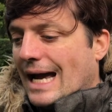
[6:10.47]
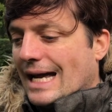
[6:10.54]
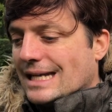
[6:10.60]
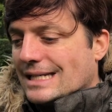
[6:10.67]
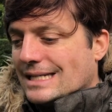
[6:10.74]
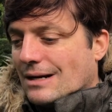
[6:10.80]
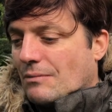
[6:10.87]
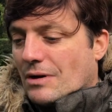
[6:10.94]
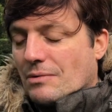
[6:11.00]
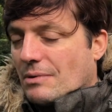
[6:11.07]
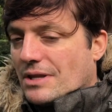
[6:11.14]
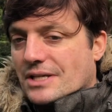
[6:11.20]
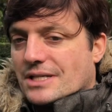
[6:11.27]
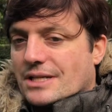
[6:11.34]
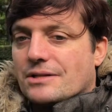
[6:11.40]
And I wonder
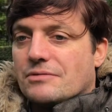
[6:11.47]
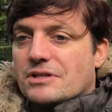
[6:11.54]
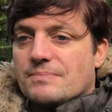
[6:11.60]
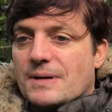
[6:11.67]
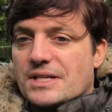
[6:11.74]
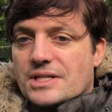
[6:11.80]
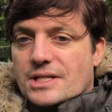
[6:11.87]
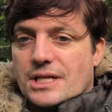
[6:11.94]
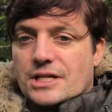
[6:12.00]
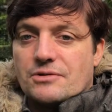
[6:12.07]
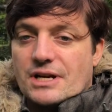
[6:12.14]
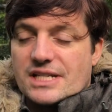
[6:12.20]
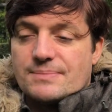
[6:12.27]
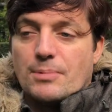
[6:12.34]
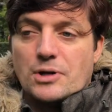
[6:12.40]
whether it's something to do with his business
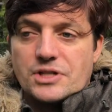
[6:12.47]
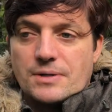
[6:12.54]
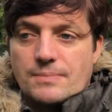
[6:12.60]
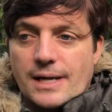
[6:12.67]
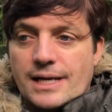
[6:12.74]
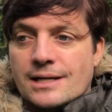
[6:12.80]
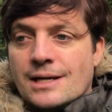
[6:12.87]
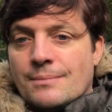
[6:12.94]
interests, possibly.